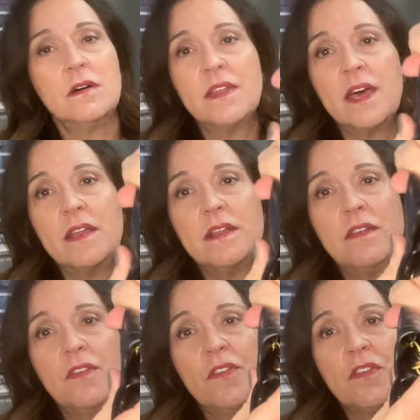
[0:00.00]
that
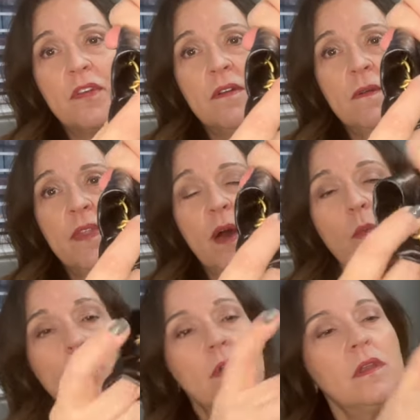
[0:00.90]
is that
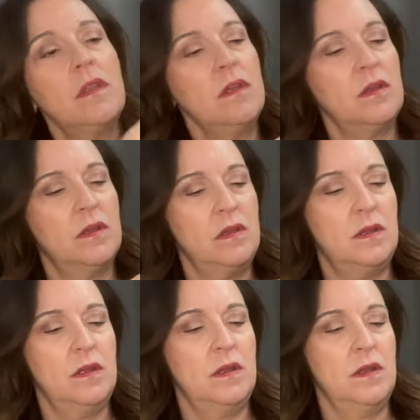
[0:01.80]
one,
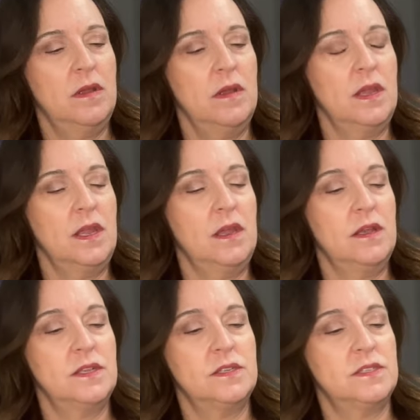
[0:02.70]

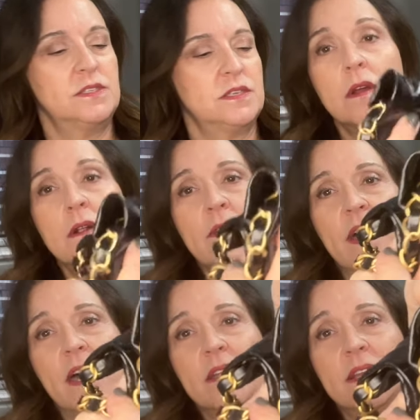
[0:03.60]
and
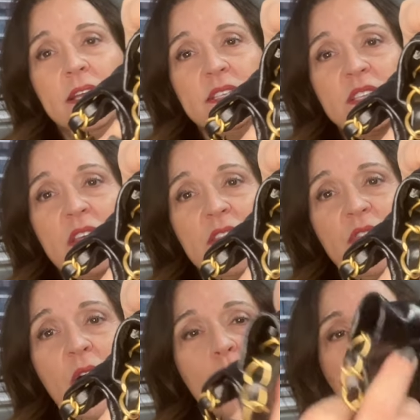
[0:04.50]
that is that